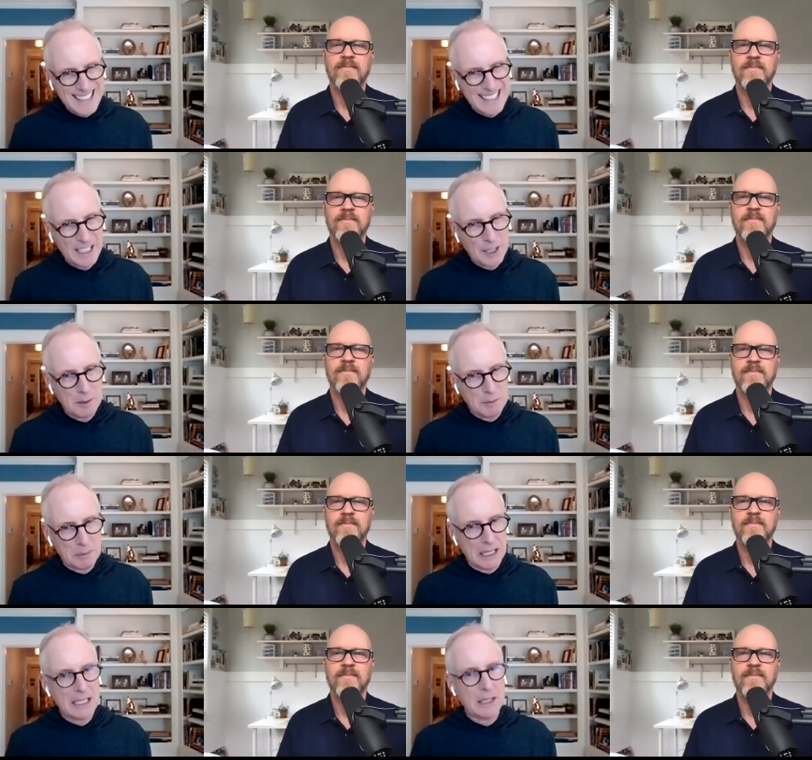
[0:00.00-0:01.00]
Speaker 1: tend to be
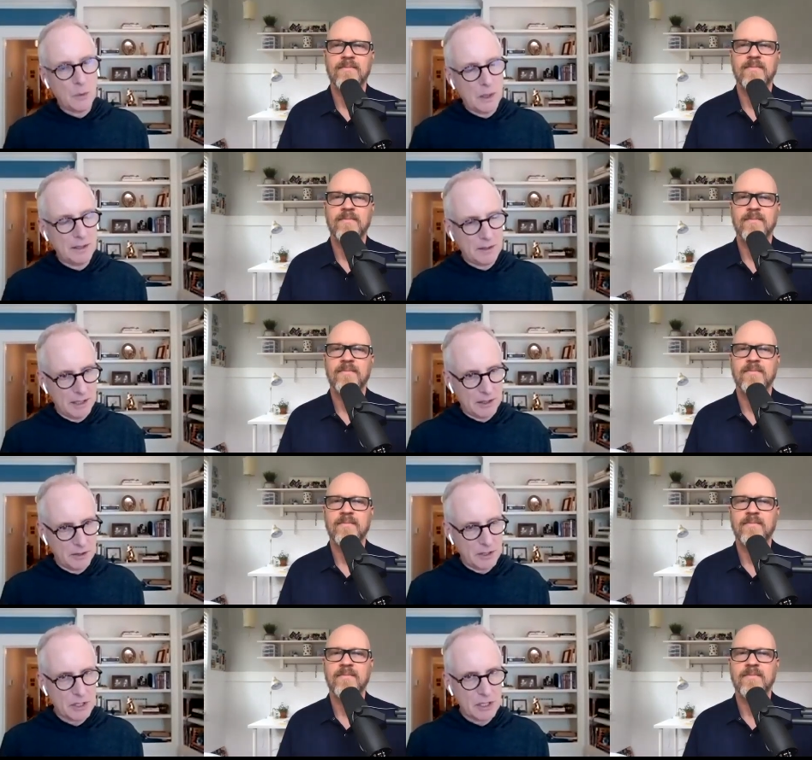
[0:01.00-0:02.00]
black and white
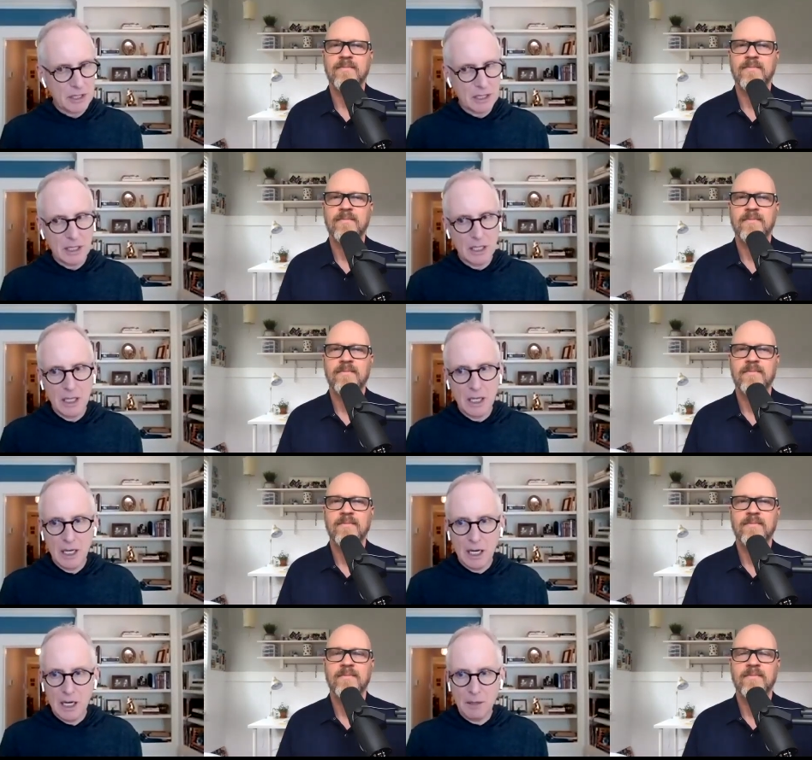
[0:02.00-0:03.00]
thinkers.
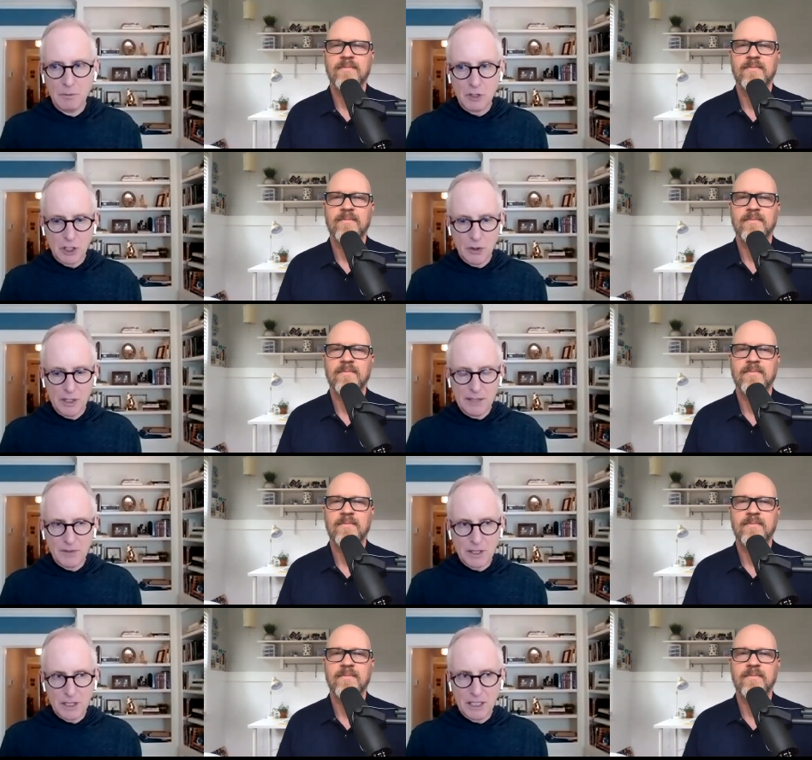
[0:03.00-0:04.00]
So if the
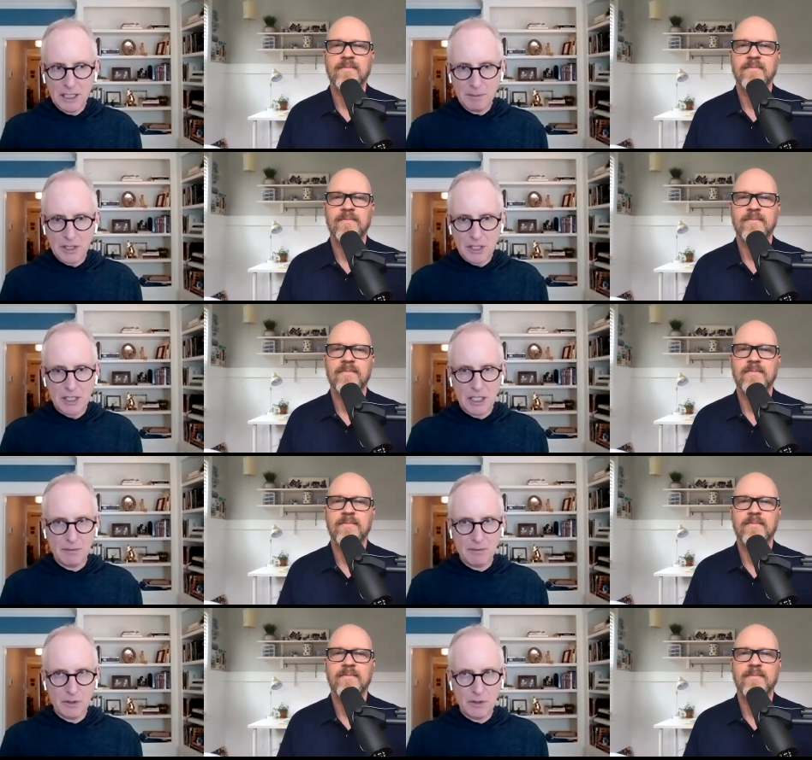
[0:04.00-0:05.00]
team
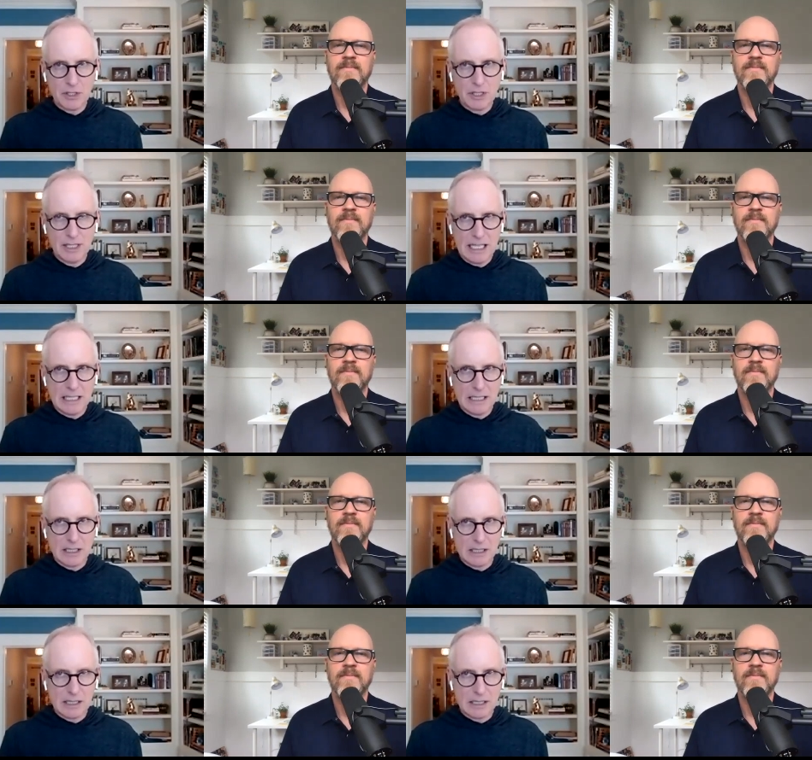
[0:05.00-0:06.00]
discovers that
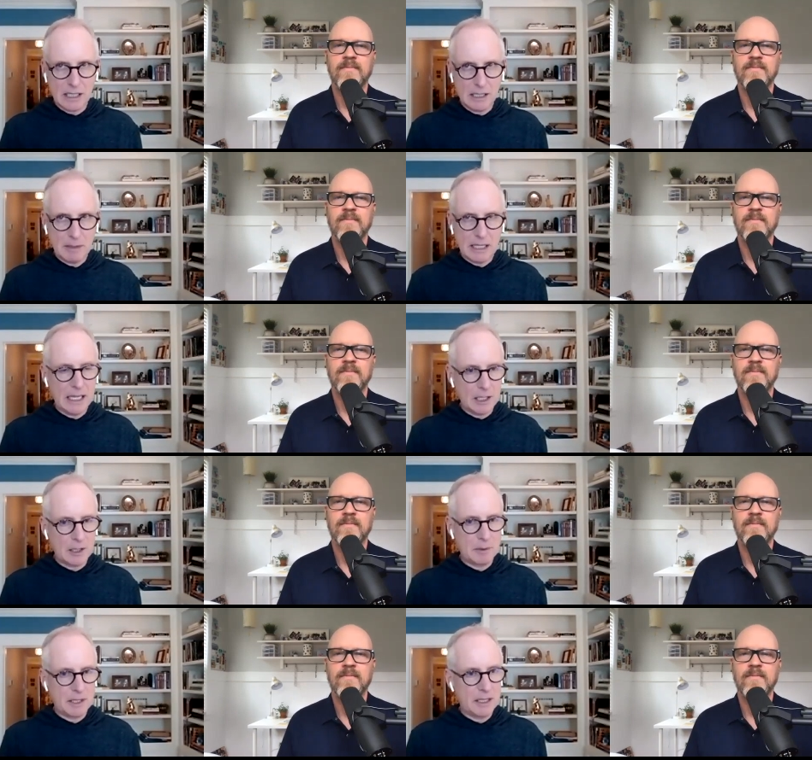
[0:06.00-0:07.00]
some
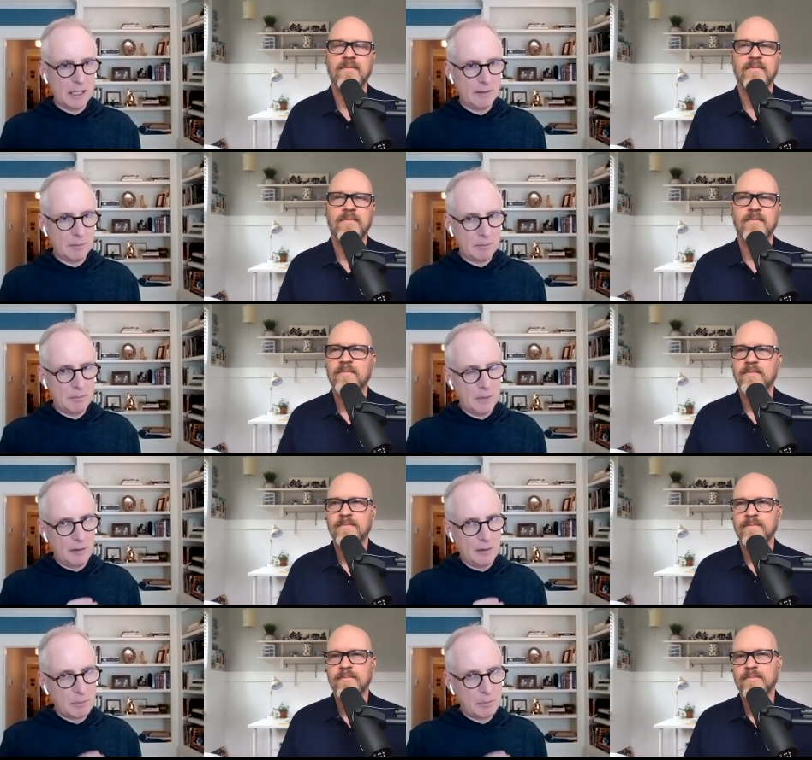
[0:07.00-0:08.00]
element of a
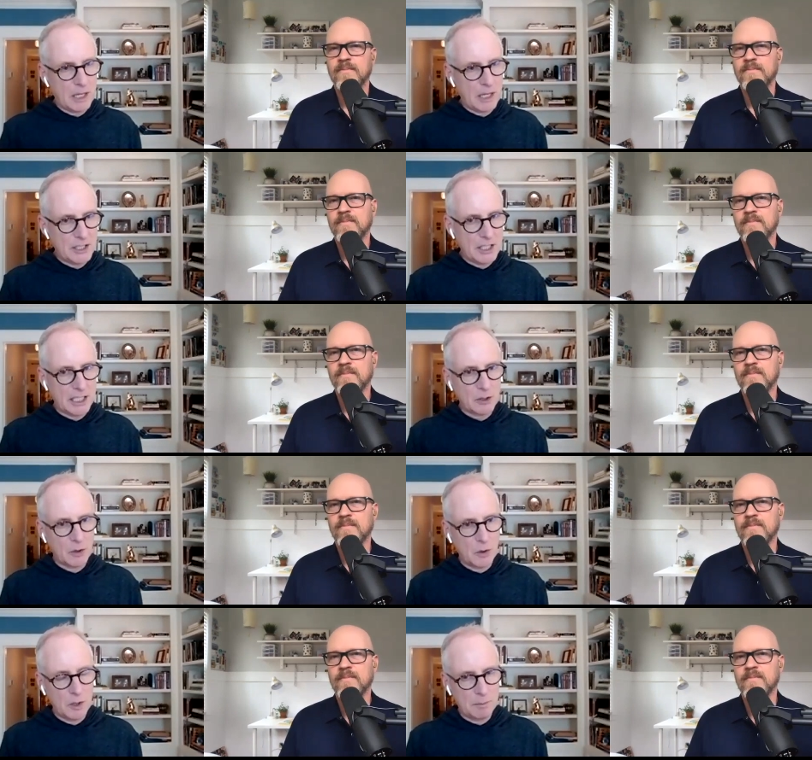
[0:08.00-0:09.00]
project
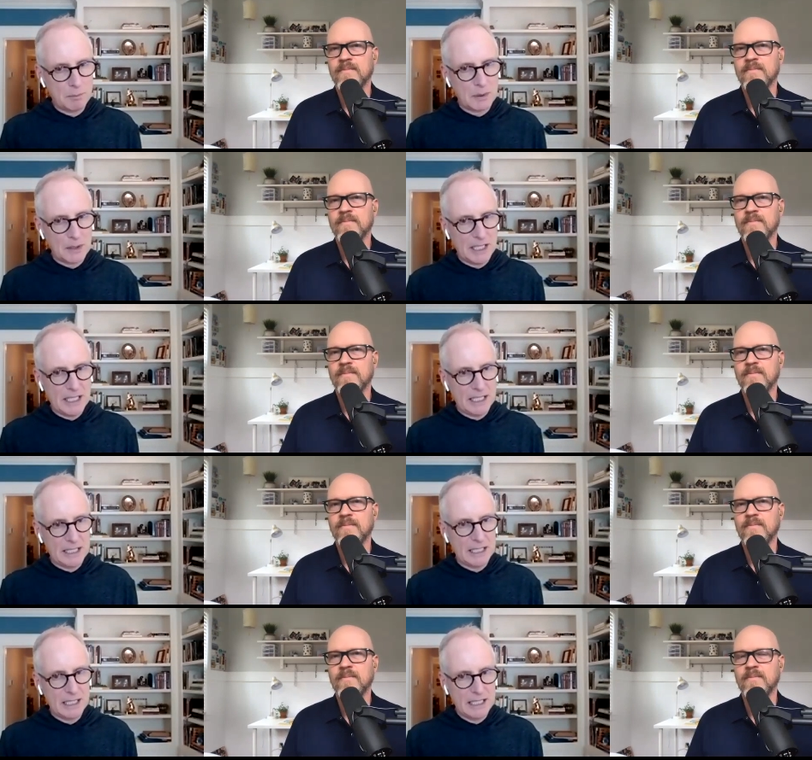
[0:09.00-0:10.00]
or a plan
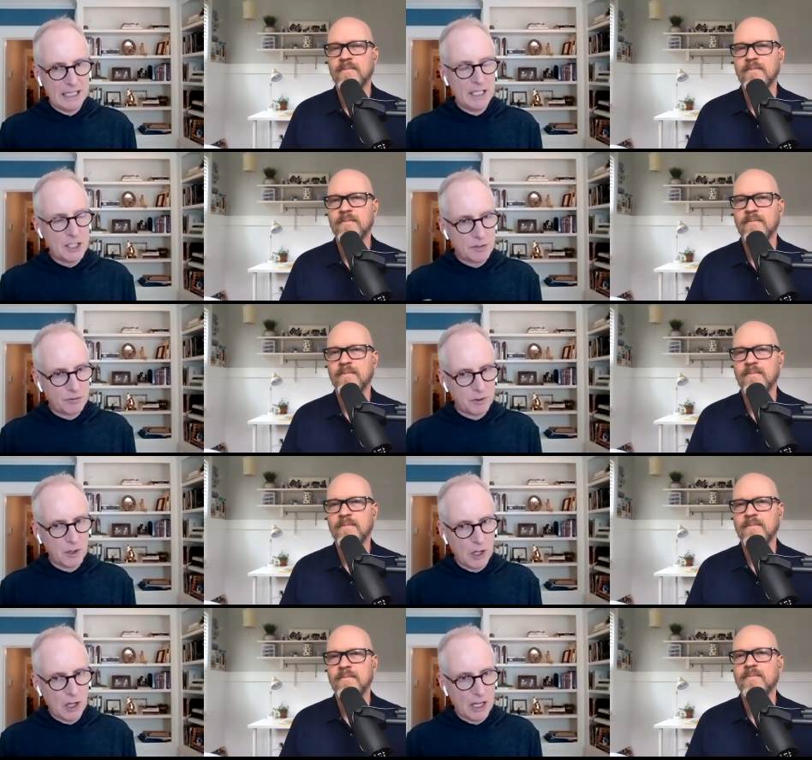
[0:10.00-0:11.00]
is
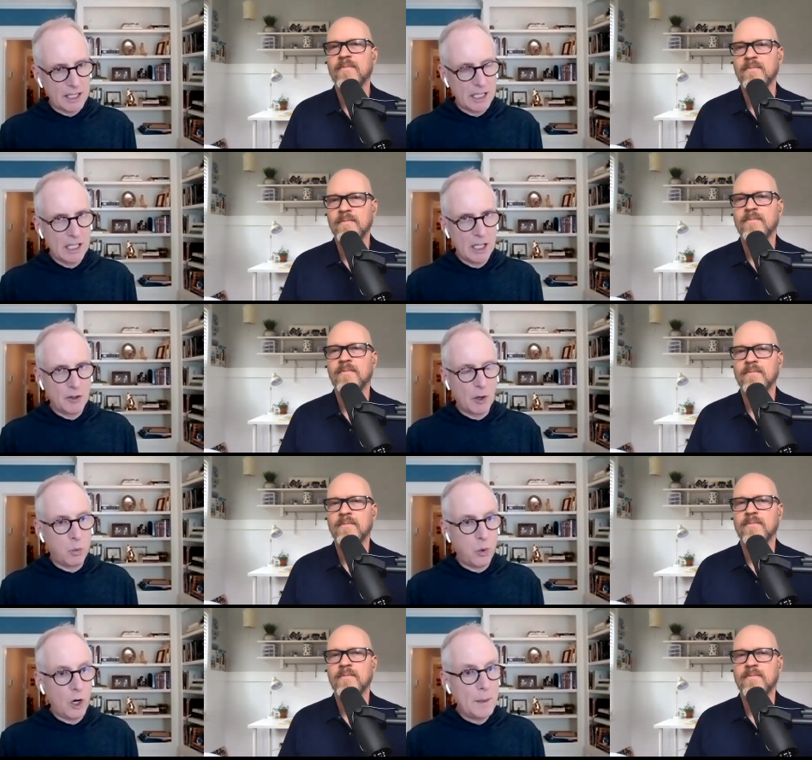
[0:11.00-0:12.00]
flawed, the
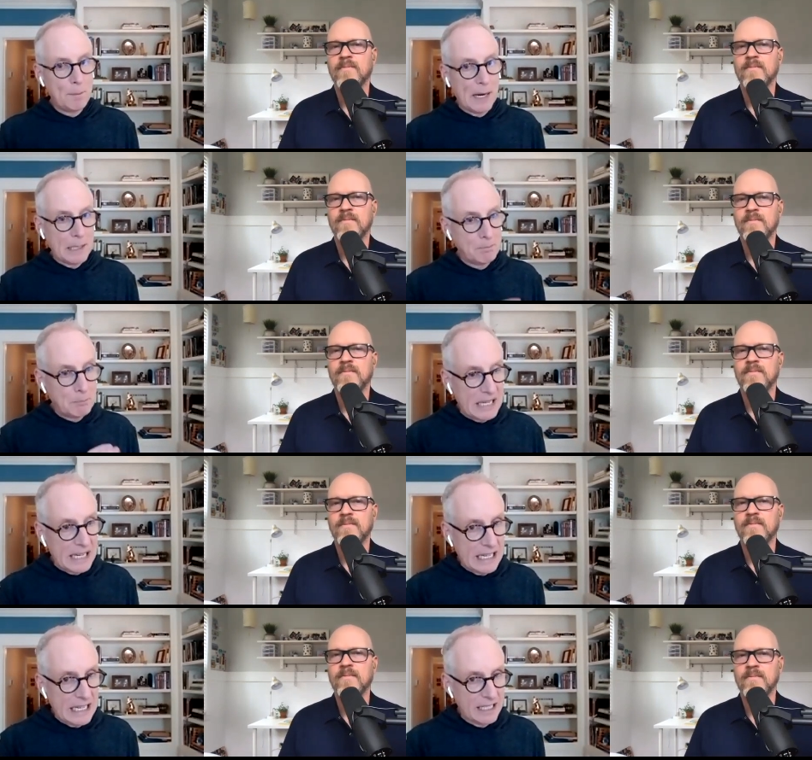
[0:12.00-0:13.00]
one might
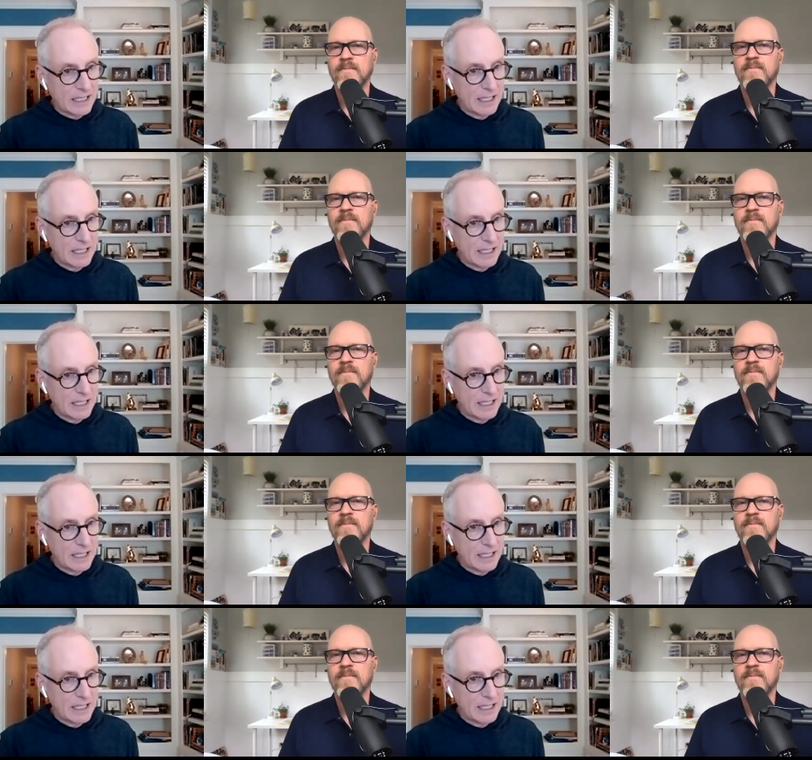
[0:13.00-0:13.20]
panic